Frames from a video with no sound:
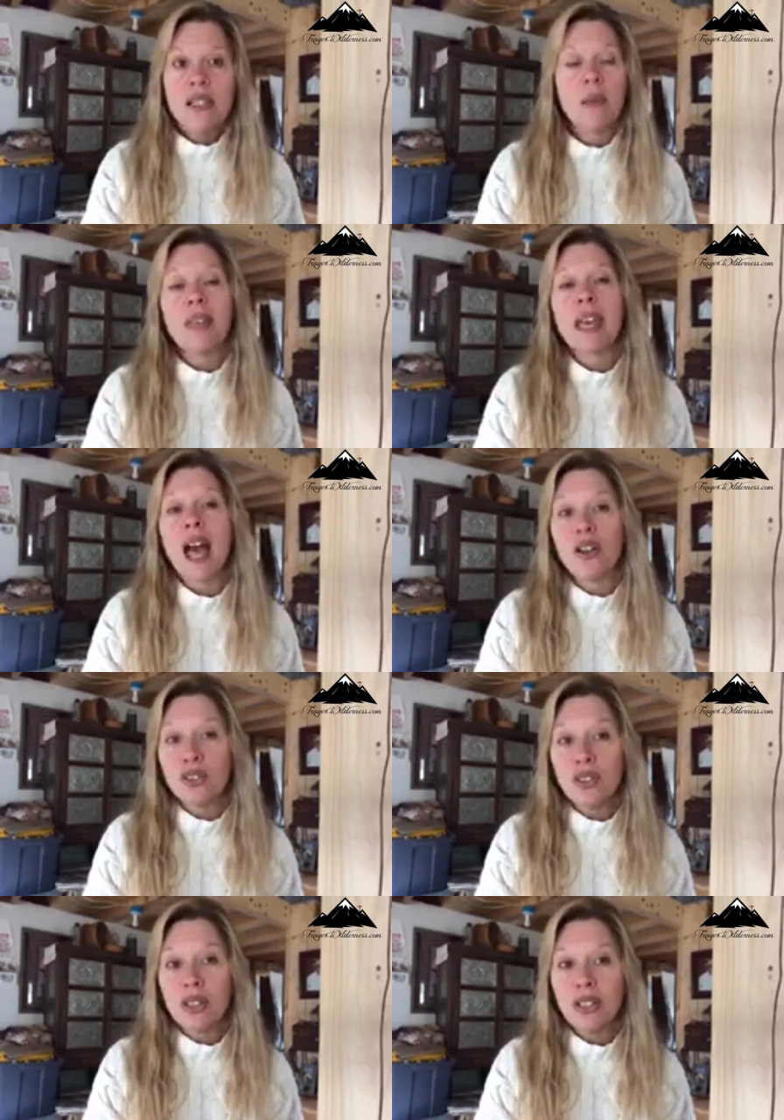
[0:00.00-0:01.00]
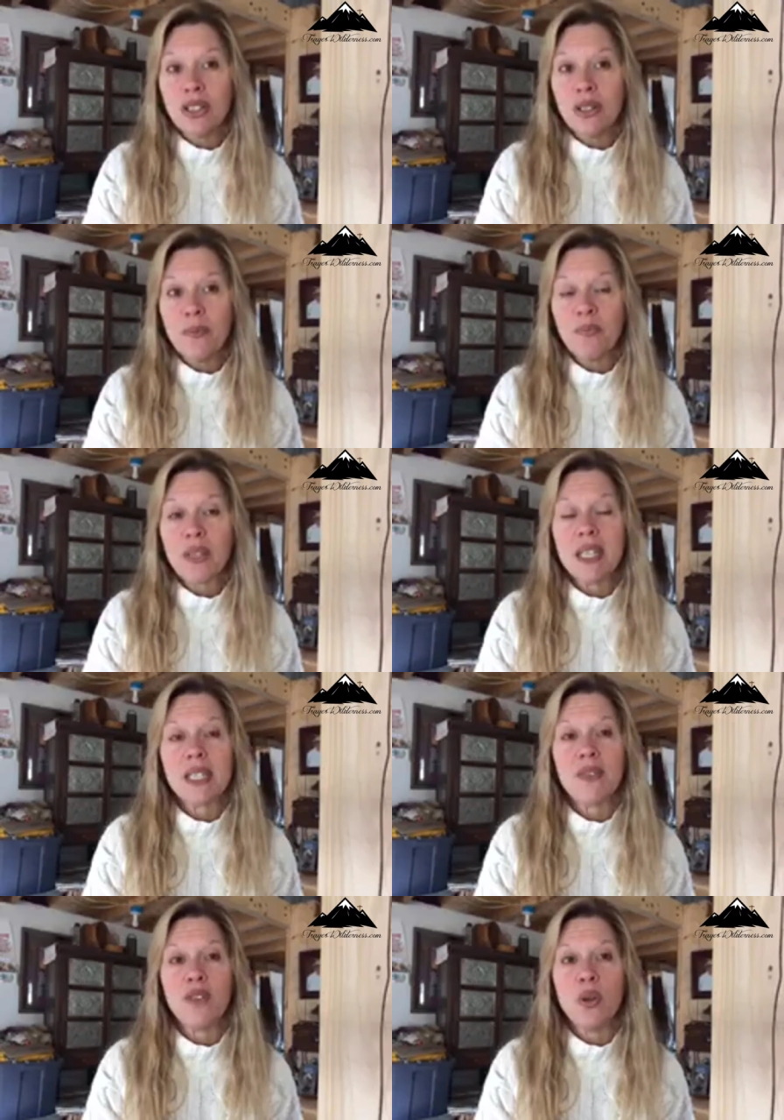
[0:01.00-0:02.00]
Something else you can do
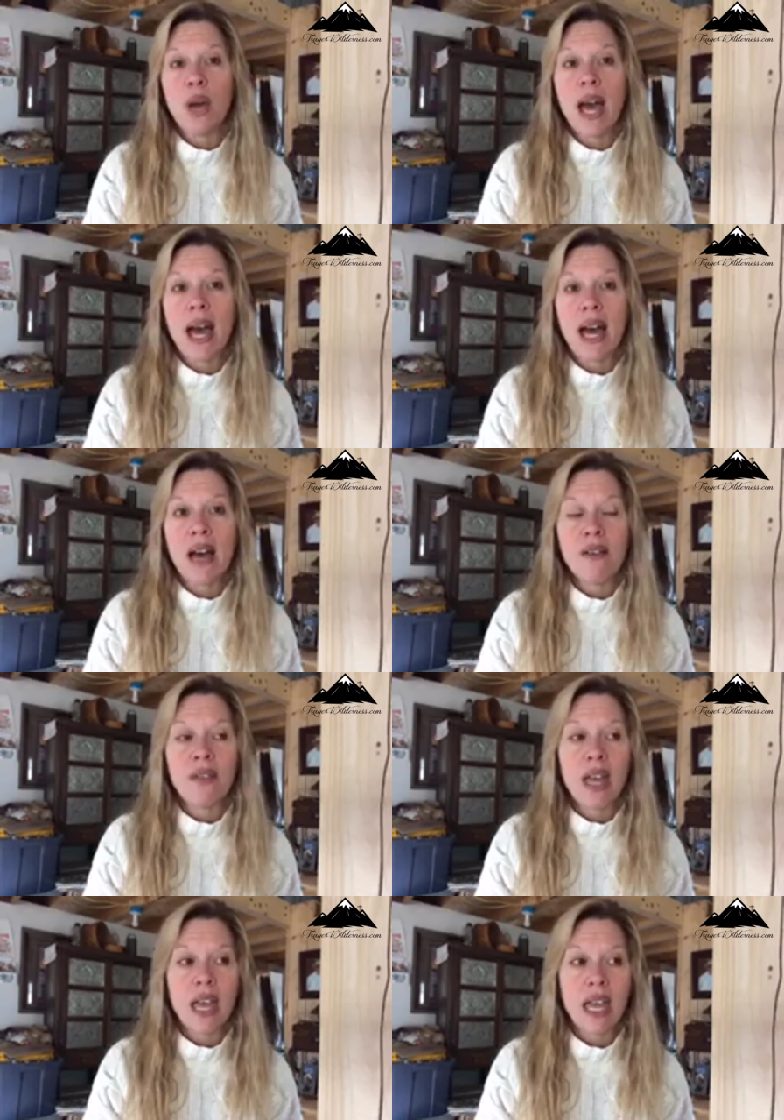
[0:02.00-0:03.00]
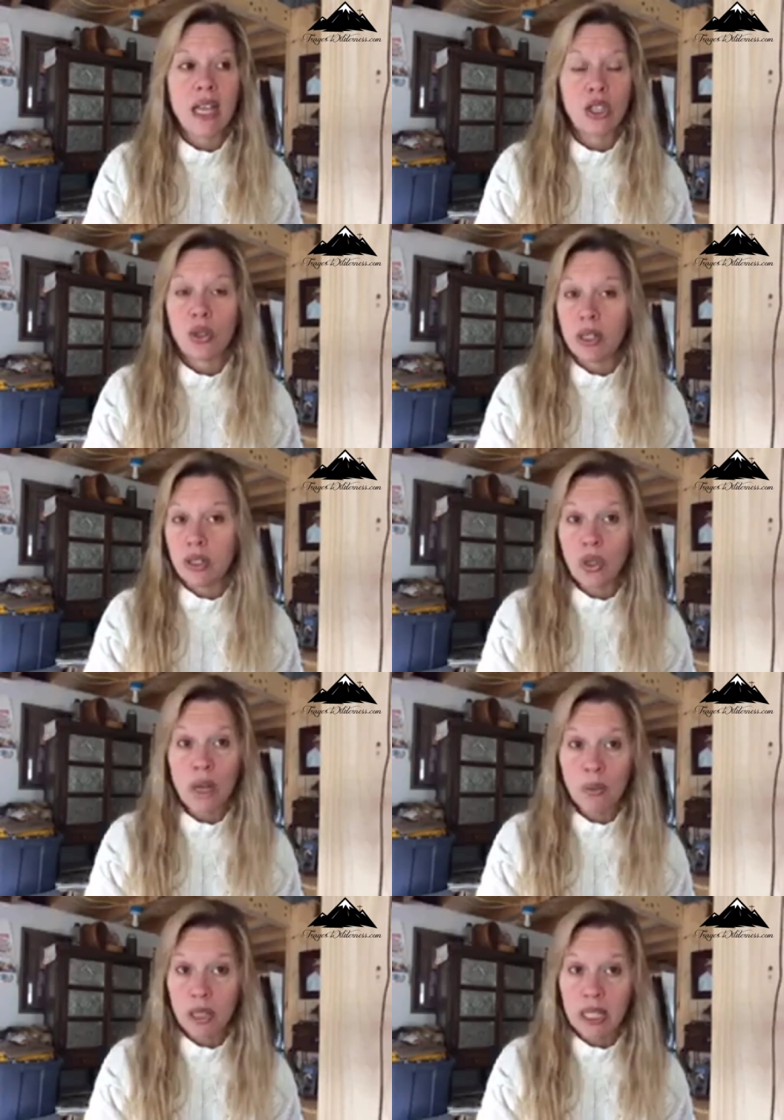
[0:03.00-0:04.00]
is if you have a tr
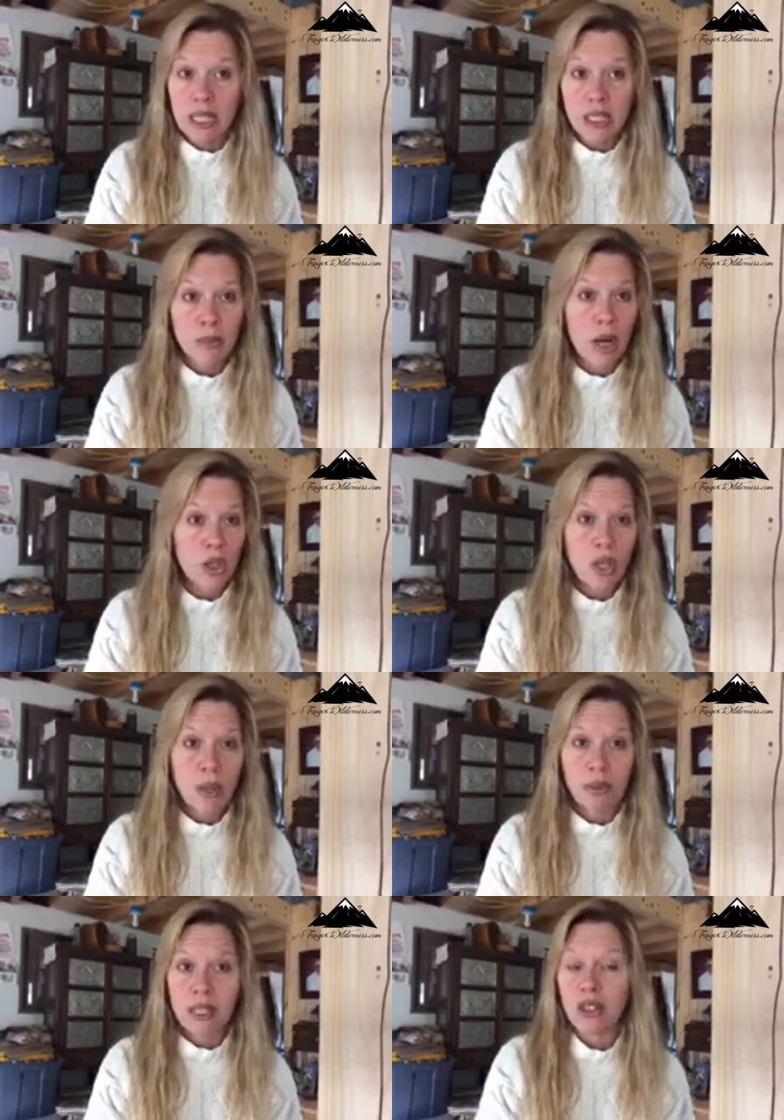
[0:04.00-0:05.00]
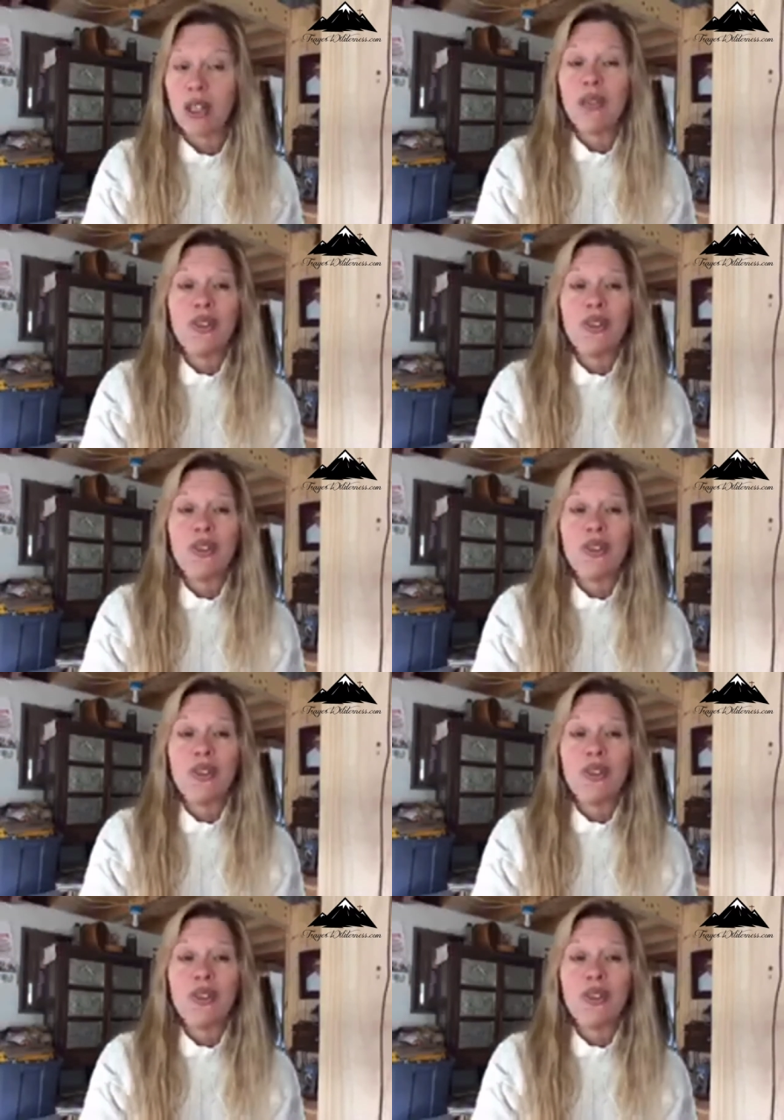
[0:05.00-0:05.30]
trampoline, a small trampoline or